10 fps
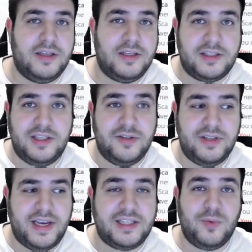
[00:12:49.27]
See you in the
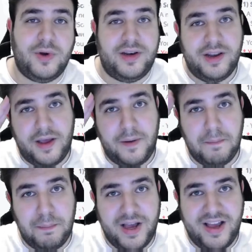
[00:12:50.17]
next one.
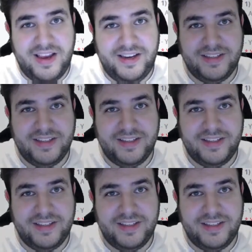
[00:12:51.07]
Bye!